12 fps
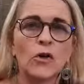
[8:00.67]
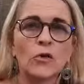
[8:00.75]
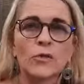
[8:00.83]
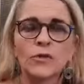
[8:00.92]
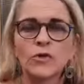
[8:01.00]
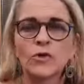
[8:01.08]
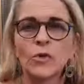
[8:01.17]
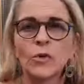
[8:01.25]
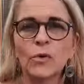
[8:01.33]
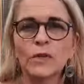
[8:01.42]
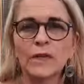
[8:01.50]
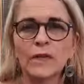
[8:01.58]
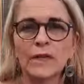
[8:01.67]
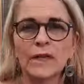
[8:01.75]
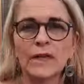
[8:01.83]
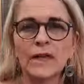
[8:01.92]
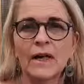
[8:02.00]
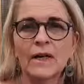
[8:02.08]
for sure
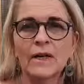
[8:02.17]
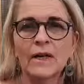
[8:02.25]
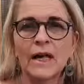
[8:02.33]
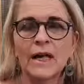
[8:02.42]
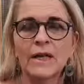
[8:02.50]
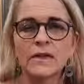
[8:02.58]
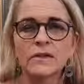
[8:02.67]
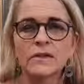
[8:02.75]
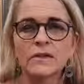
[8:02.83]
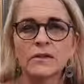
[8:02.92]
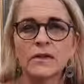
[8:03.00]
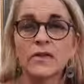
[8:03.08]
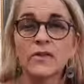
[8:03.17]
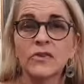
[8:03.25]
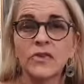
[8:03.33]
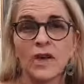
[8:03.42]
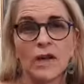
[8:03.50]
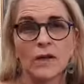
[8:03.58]
that I inherited a
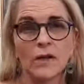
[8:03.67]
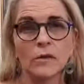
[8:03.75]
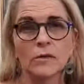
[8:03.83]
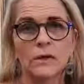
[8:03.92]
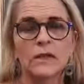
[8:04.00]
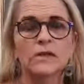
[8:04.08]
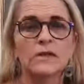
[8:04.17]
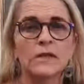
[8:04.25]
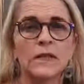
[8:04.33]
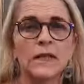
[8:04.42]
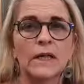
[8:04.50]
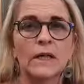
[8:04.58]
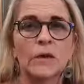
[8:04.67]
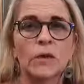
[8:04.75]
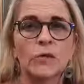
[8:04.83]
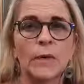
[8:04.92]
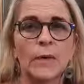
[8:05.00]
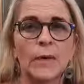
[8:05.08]
truckload, literally,
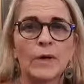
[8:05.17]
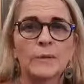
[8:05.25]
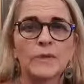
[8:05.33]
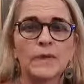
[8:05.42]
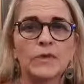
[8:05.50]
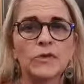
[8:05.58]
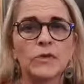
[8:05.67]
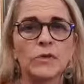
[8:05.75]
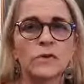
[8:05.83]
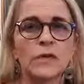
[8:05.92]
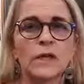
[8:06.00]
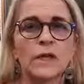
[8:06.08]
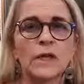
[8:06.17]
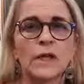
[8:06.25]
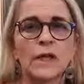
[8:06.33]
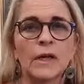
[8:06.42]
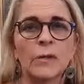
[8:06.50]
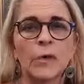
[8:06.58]
of my mom's issues
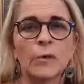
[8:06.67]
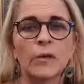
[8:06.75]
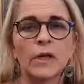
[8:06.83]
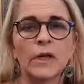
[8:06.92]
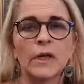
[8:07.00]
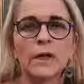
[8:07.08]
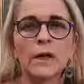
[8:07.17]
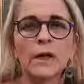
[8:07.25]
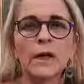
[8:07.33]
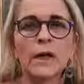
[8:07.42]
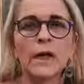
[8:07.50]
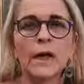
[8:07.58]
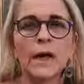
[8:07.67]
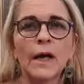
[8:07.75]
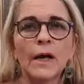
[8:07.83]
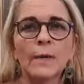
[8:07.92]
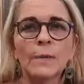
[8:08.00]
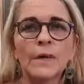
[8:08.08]
in my body.
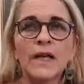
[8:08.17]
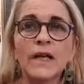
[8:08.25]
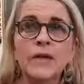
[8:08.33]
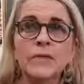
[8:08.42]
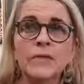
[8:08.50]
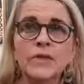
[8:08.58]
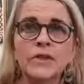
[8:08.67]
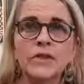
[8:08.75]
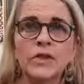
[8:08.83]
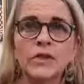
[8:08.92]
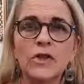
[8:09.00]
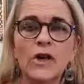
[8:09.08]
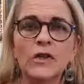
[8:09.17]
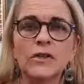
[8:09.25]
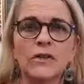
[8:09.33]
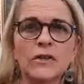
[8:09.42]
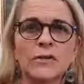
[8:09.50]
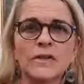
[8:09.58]
Even when she died
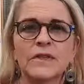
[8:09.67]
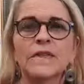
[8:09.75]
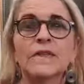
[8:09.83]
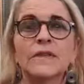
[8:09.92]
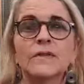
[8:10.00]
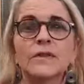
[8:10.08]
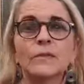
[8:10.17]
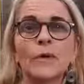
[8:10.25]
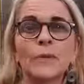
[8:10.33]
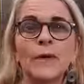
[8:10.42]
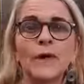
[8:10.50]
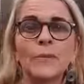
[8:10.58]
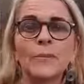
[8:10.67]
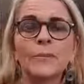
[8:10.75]
and I was sitting with my mom,